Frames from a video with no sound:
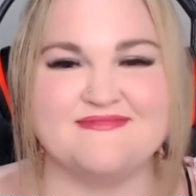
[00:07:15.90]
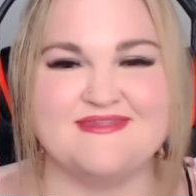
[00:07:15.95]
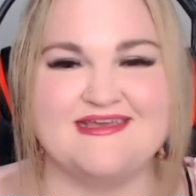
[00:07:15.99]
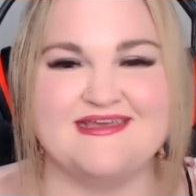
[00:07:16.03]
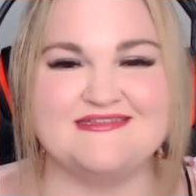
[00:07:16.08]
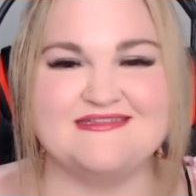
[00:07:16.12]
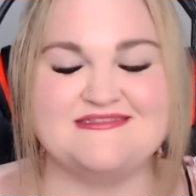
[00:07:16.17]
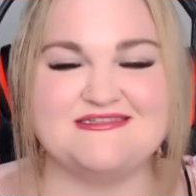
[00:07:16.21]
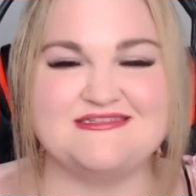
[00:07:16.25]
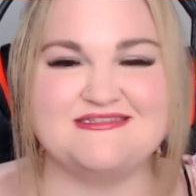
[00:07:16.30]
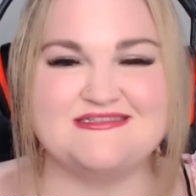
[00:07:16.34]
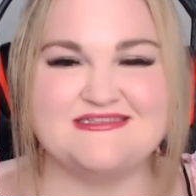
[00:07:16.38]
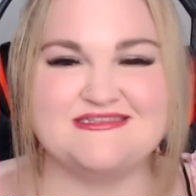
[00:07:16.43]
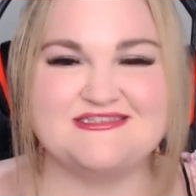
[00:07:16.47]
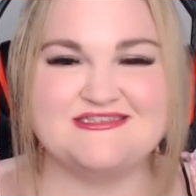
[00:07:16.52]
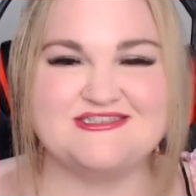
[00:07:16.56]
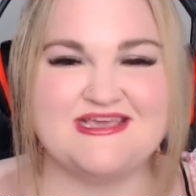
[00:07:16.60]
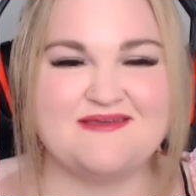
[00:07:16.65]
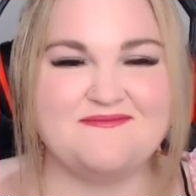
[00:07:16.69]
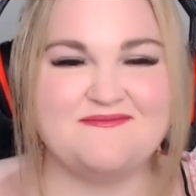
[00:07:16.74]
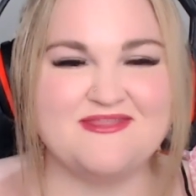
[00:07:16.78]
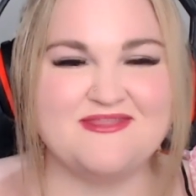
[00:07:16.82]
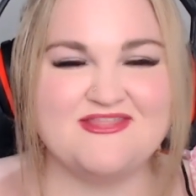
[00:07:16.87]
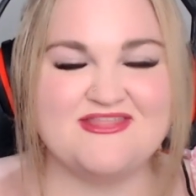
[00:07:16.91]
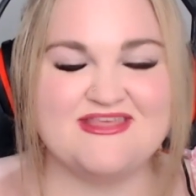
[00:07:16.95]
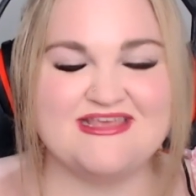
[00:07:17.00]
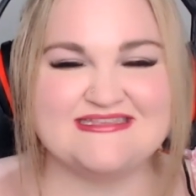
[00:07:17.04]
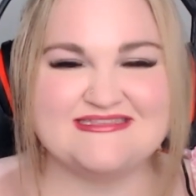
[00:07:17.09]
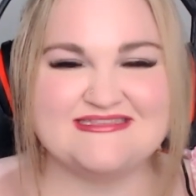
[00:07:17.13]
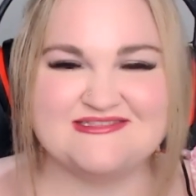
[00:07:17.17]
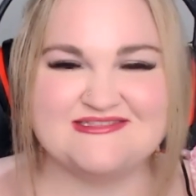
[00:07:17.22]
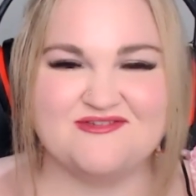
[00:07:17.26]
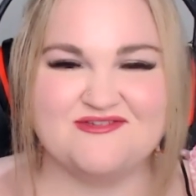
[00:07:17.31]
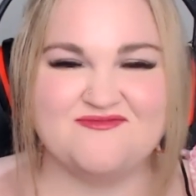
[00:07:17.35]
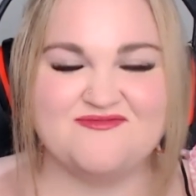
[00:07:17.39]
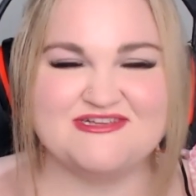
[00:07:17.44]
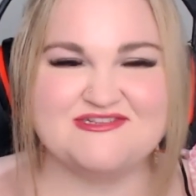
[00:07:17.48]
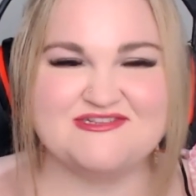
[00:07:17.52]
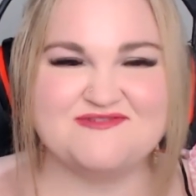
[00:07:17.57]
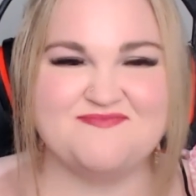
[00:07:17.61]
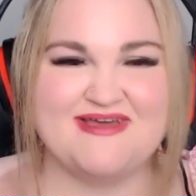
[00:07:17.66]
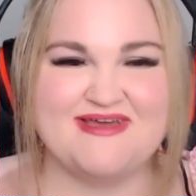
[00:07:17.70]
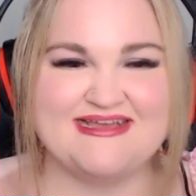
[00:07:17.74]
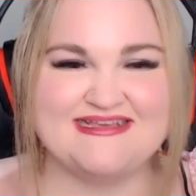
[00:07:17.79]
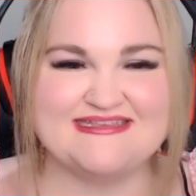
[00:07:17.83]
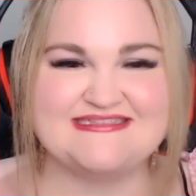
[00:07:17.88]
It's just a shame that there's so much
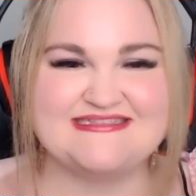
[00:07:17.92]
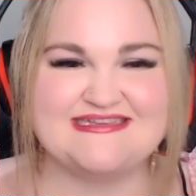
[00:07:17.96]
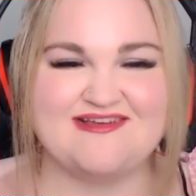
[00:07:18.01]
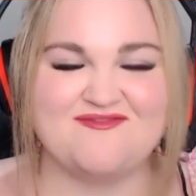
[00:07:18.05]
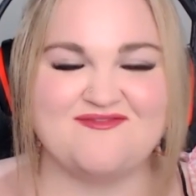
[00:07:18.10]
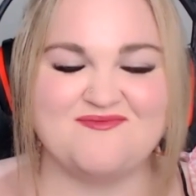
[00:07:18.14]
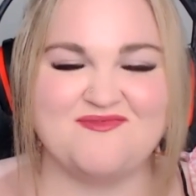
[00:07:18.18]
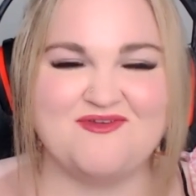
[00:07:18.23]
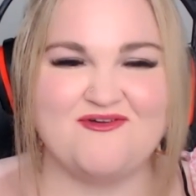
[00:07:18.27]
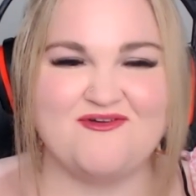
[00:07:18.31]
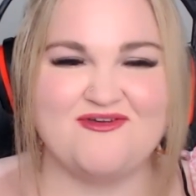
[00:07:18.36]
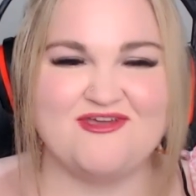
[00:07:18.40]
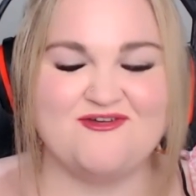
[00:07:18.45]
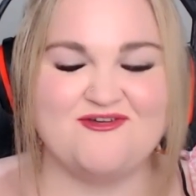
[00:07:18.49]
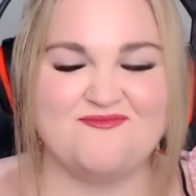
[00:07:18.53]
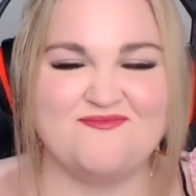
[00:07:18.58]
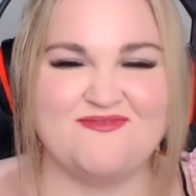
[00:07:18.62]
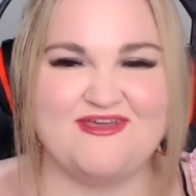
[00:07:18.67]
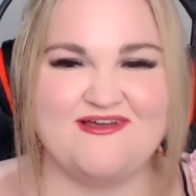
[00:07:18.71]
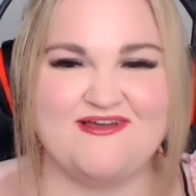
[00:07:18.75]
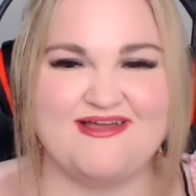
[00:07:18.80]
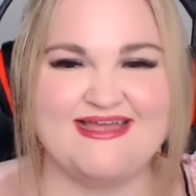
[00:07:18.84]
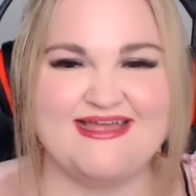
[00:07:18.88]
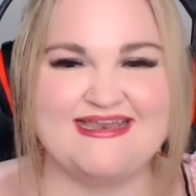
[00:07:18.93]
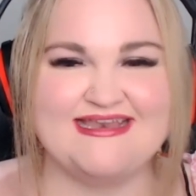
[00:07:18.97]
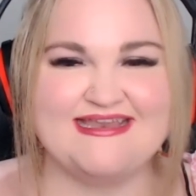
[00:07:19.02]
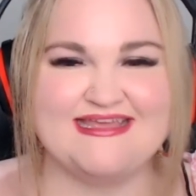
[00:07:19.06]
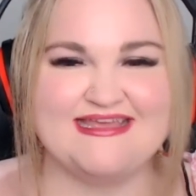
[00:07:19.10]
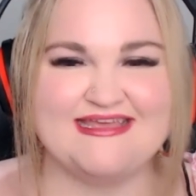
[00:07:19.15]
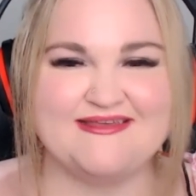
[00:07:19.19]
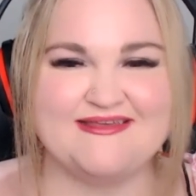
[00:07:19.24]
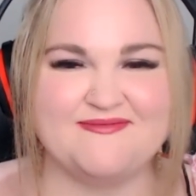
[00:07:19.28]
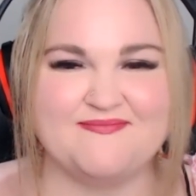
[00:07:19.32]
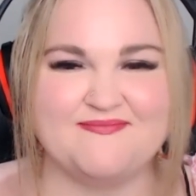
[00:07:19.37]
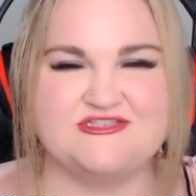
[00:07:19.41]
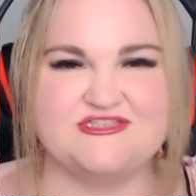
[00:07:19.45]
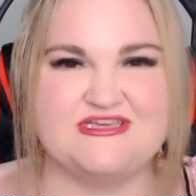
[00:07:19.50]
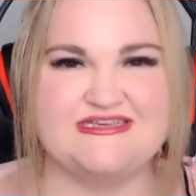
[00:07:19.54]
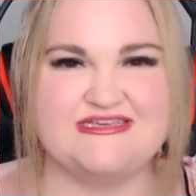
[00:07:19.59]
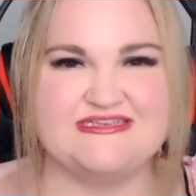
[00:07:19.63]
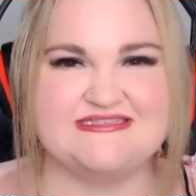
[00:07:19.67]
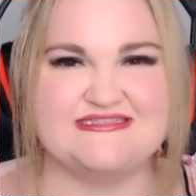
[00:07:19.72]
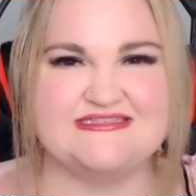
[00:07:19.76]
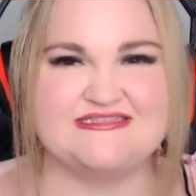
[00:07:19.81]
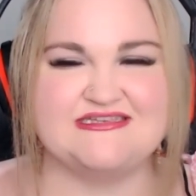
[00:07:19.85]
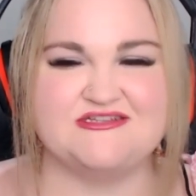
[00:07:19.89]
backstab going on behind it. She
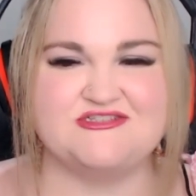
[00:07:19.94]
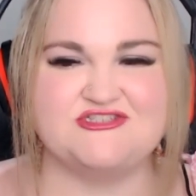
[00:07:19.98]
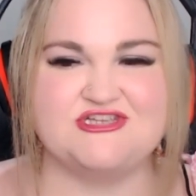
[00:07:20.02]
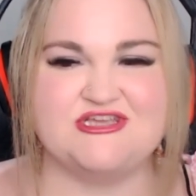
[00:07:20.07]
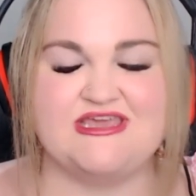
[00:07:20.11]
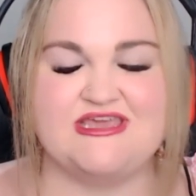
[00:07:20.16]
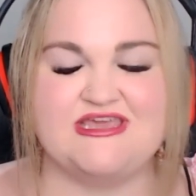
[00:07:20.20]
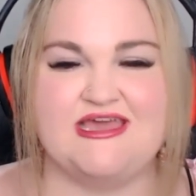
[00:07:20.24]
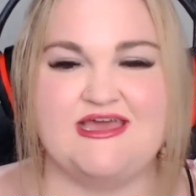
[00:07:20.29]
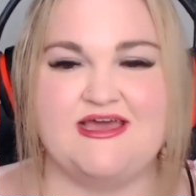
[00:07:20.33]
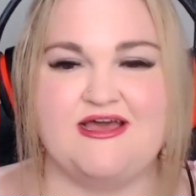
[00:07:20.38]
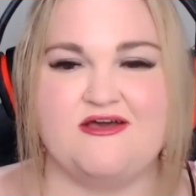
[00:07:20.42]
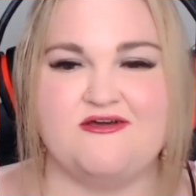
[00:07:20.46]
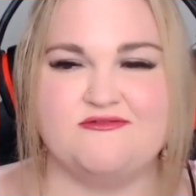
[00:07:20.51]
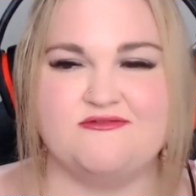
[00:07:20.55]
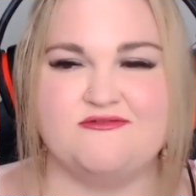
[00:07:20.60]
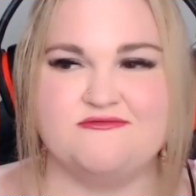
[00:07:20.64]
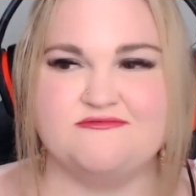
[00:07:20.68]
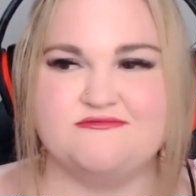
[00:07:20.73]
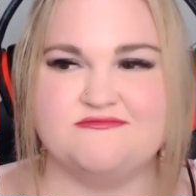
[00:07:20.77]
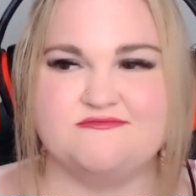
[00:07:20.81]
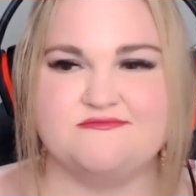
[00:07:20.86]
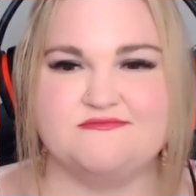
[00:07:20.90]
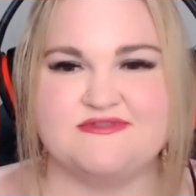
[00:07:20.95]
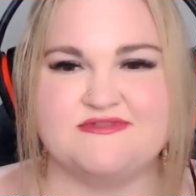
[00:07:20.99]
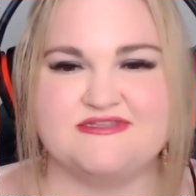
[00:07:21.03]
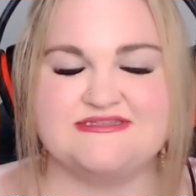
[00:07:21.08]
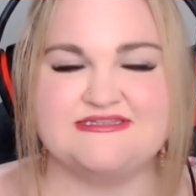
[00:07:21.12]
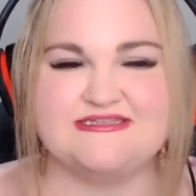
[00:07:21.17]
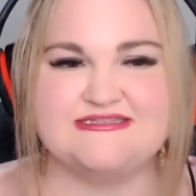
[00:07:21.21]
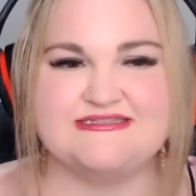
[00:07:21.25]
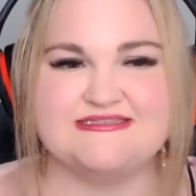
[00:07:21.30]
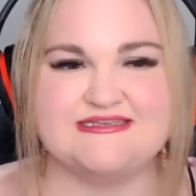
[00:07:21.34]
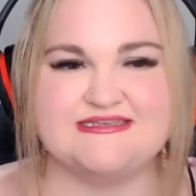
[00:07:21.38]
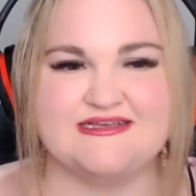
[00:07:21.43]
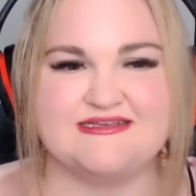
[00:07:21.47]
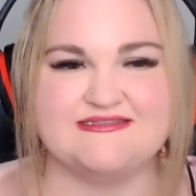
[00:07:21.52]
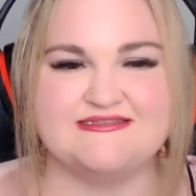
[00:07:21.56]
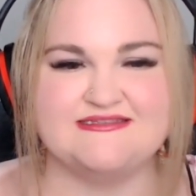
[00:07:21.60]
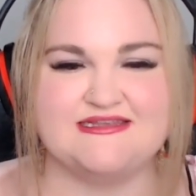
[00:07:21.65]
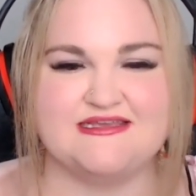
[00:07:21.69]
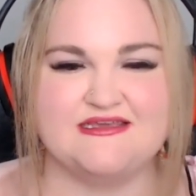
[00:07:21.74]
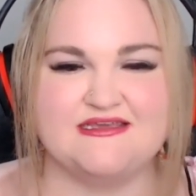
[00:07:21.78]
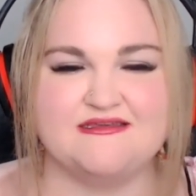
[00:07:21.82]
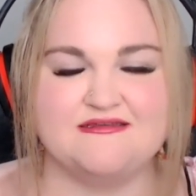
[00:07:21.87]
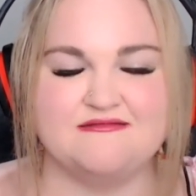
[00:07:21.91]
is such a cow. That's
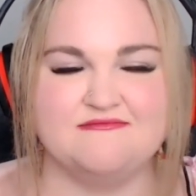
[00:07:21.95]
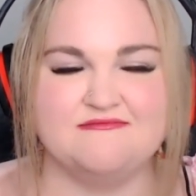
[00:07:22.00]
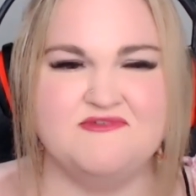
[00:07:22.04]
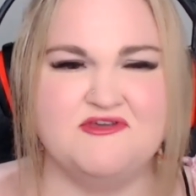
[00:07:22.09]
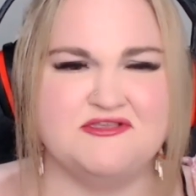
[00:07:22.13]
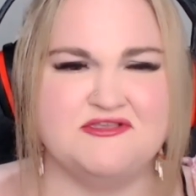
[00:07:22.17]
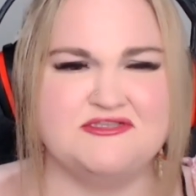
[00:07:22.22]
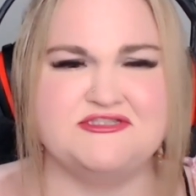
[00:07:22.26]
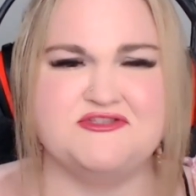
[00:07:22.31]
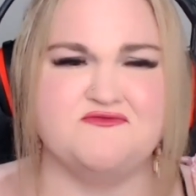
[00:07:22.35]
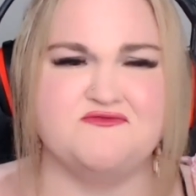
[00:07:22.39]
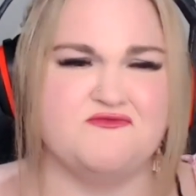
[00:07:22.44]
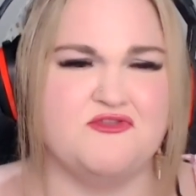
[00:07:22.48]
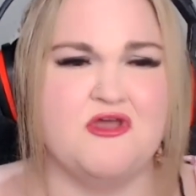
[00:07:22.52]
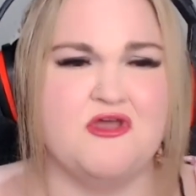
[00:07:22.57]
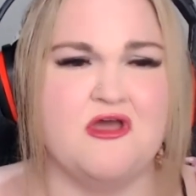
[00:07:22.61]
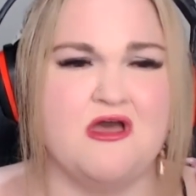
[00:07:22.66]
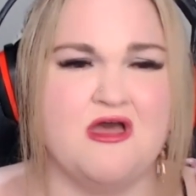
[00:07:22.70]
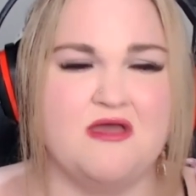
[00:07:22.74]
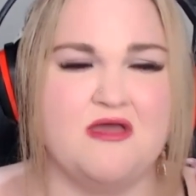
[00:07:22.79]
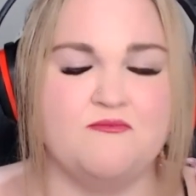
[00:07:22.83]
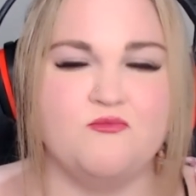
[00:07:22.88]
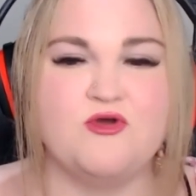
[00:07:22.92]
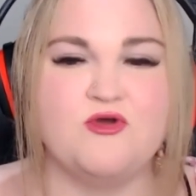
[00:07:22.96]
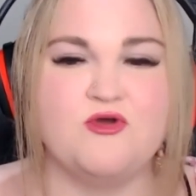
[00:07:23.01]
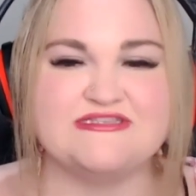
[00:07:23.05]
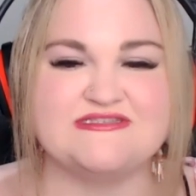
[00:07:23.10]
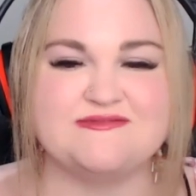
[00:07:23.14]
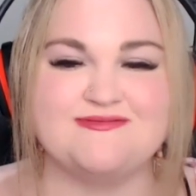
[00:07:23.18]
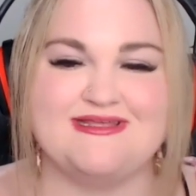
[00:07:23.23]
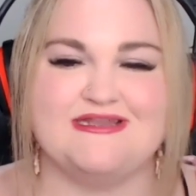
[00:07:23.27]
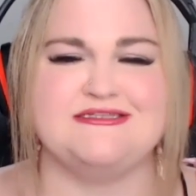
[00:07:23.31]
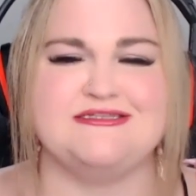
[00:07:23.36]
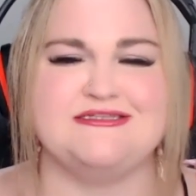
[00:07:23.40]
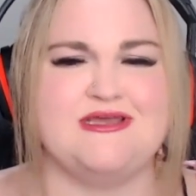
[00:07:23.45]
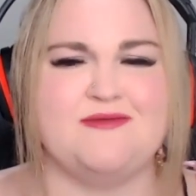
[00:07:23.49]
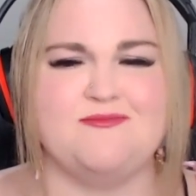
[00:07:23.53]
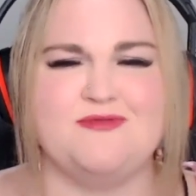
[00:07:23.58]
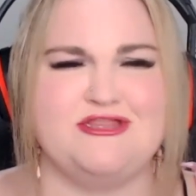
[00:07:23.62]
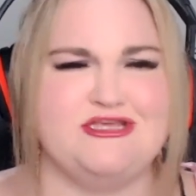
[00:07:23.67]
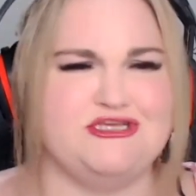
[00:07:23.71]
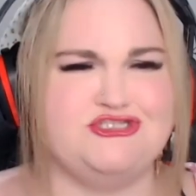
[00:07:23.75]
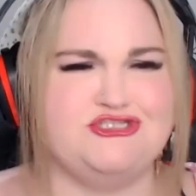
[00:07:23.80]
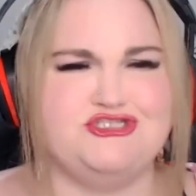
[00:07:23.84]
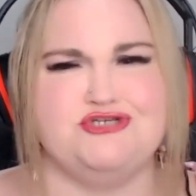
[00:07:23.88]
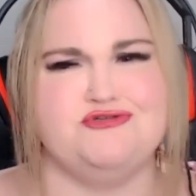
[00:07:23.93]
disgusting. Waste of time. What, spending time with
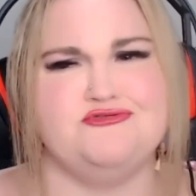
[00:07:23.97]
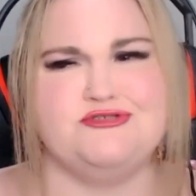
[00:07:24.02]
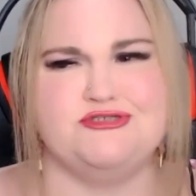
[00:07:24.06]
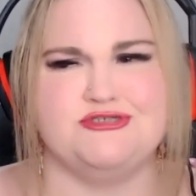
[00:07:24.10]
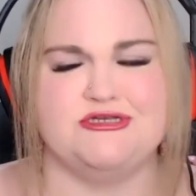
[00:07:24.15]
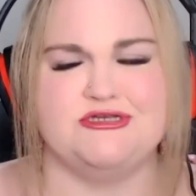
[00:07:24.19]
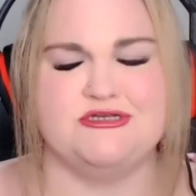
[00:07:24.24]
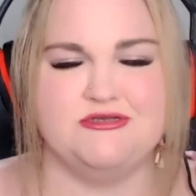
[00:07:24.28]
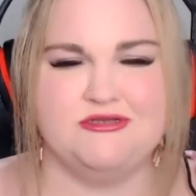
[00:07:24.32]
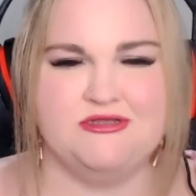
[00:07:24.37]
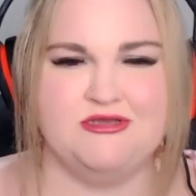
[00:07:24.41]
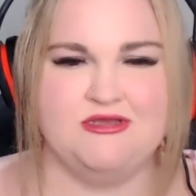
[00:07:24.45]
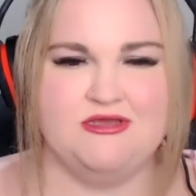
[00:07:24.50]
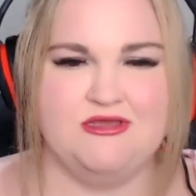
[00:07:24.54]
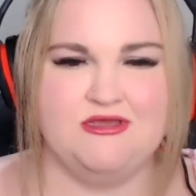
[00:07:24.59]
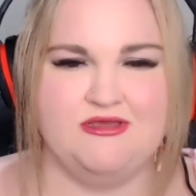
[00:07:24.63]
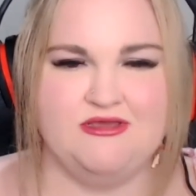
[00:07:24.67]
your children?